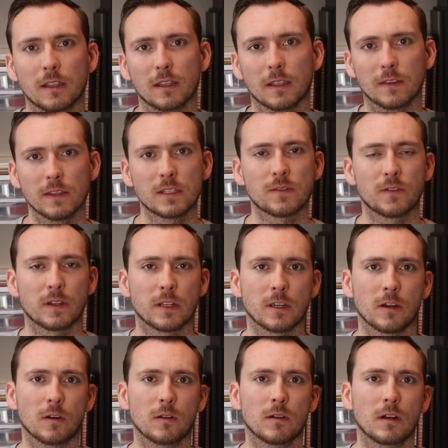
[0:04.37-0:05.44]
In this
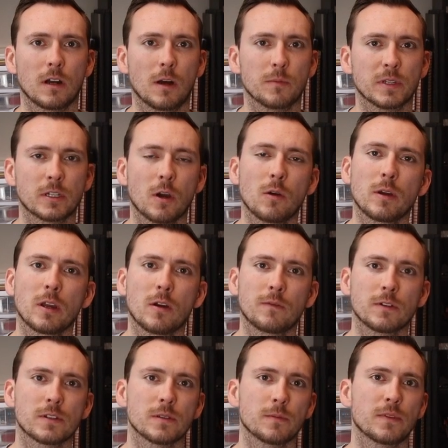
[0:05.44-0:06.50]
video, I'll be going over
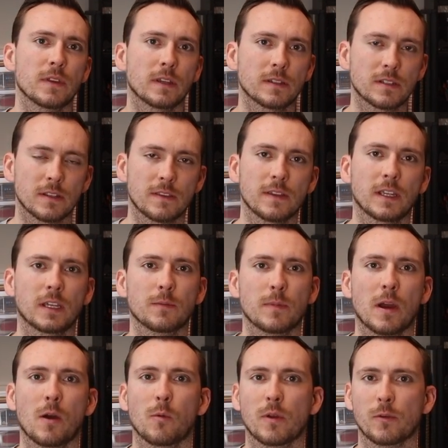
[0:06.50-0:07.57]
some things to think
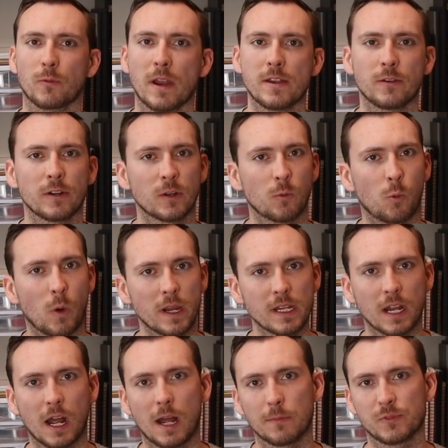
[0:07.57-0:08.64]
about when rendering
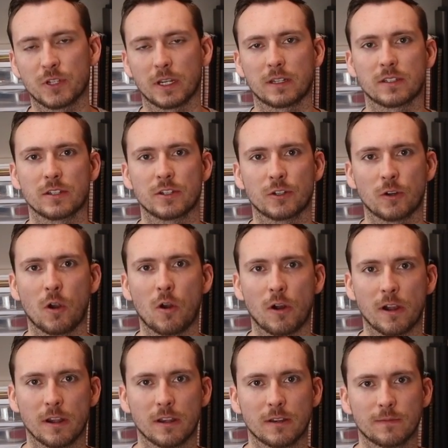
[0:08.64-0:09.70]
white objects in your
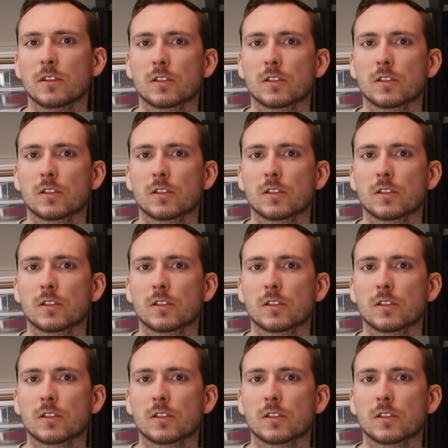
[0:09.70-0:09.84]
art.